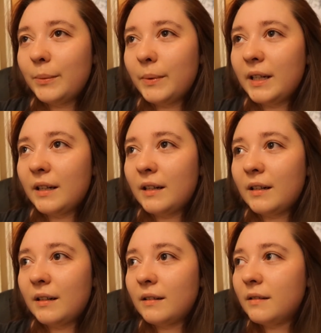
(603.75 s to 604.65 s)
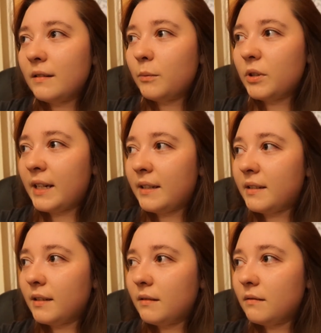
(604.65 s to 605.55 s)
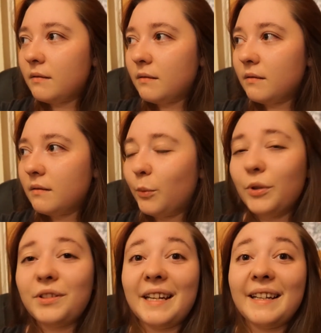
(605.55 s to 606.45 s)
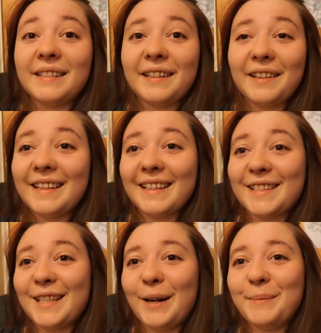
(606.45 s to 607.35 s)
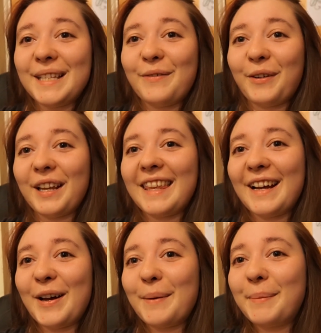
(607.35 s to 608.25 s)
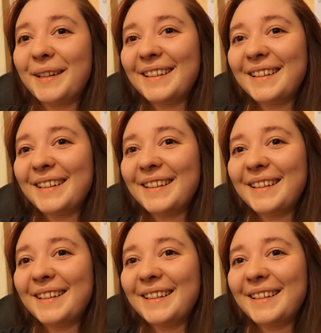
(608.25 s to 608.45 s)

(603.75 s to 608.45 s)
we are, what day is it? what day is it? I think that sums everything up.